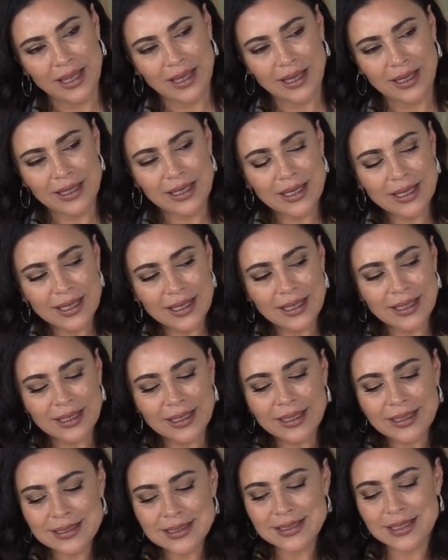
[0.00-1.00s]

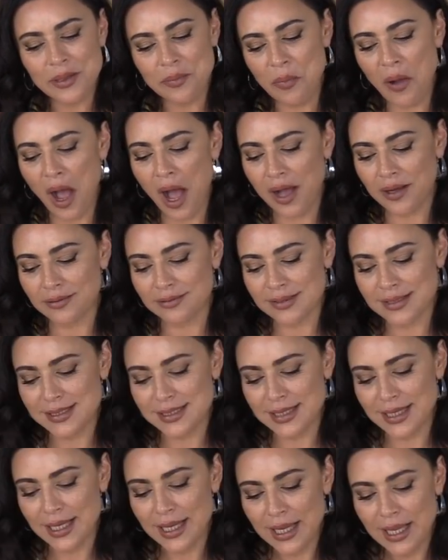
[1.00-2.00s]
It's
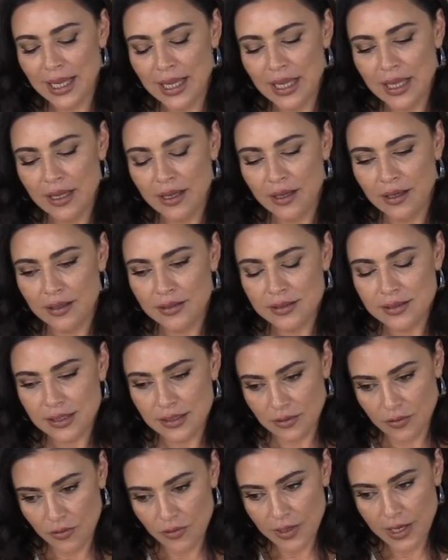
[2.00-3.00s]
hypocrisy. I
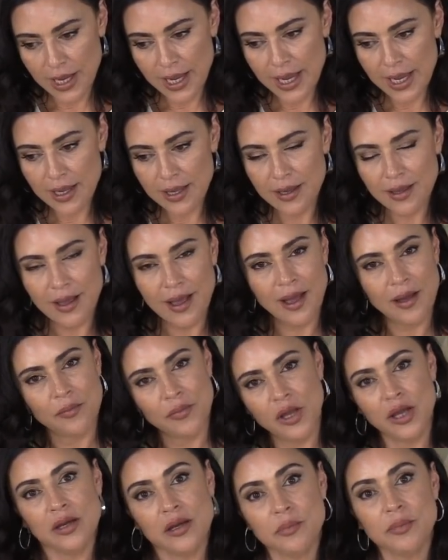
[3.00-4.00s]
said, okay, I'm
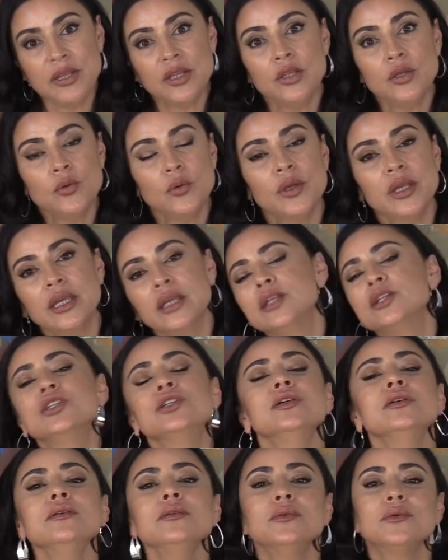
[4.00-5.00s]
gonna be doing it
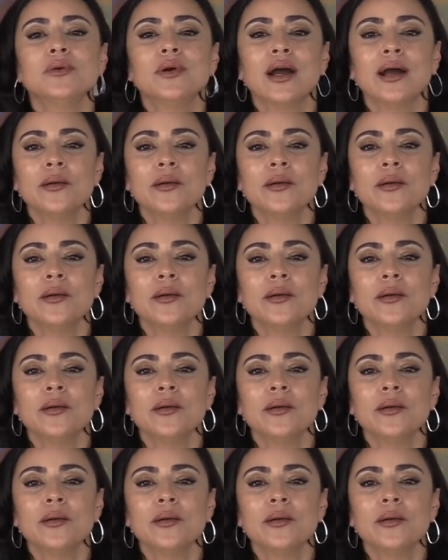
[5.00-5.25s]
too.